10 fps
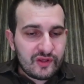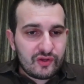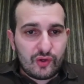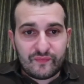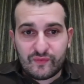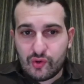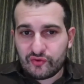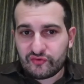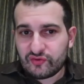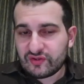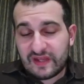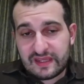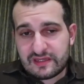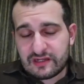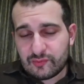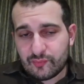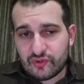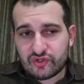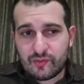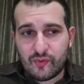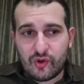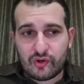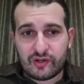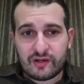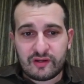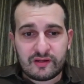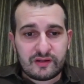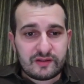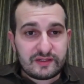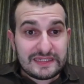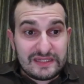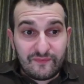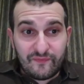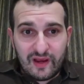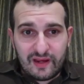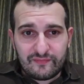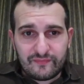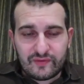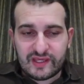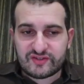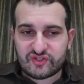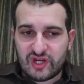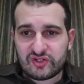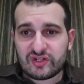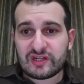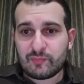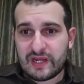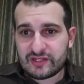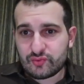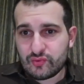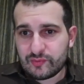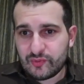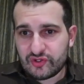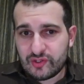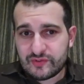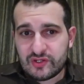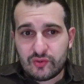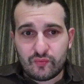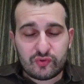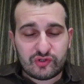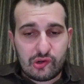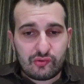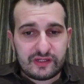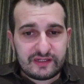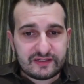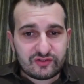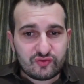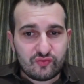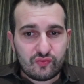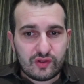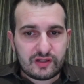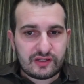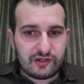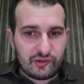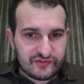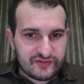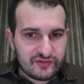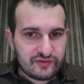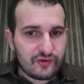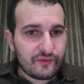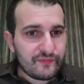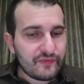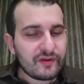Of course, taking the bishop on e5, exchanging the black squared bishops, would only lead to a loss of